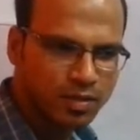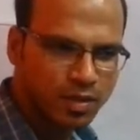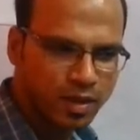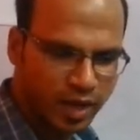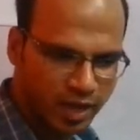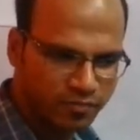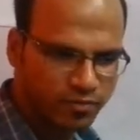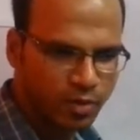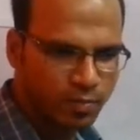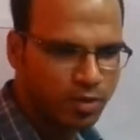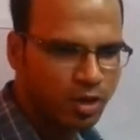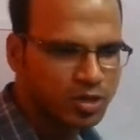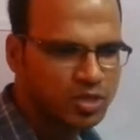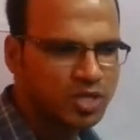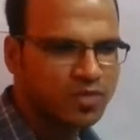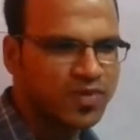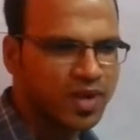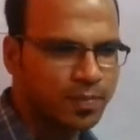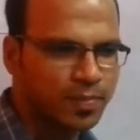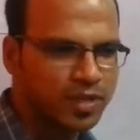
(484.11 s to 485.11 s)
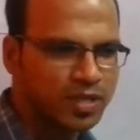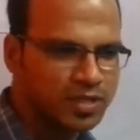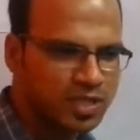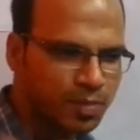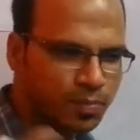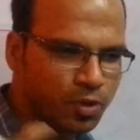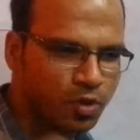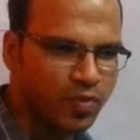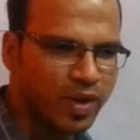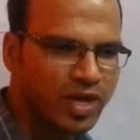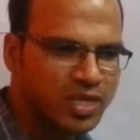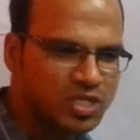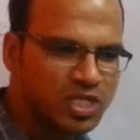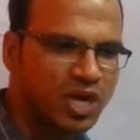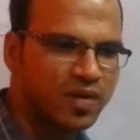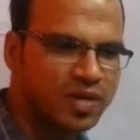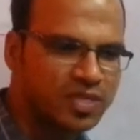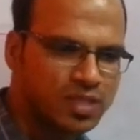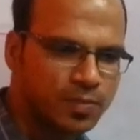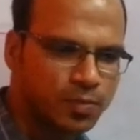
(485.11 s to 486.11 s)
and from lots of companies they provide
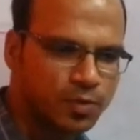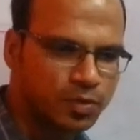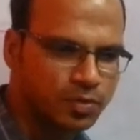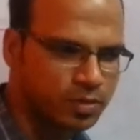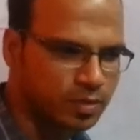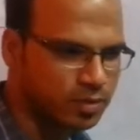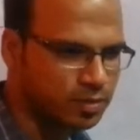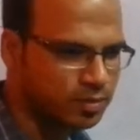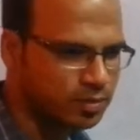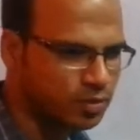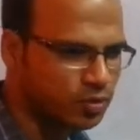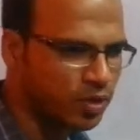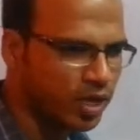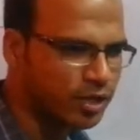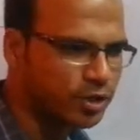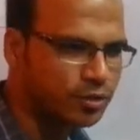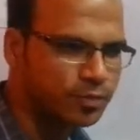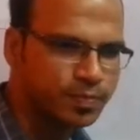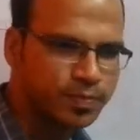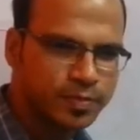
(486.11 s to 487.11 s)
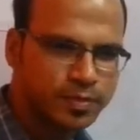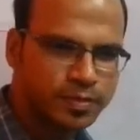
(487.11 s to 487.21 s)
Java support to Hadoop.